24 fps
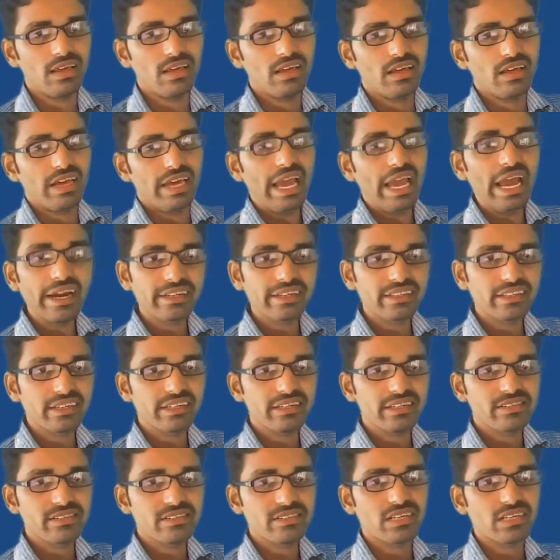at the
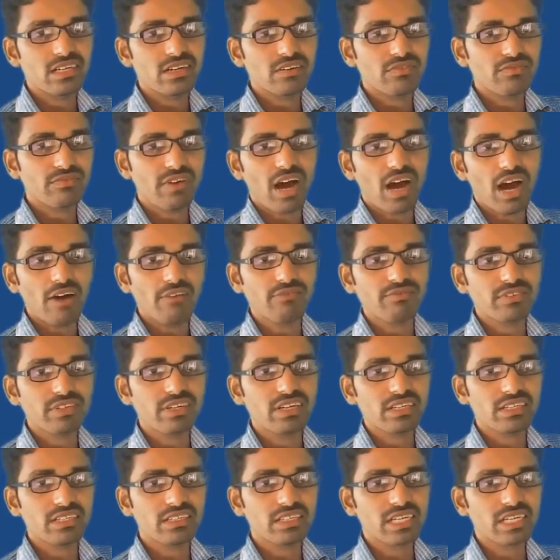instant of after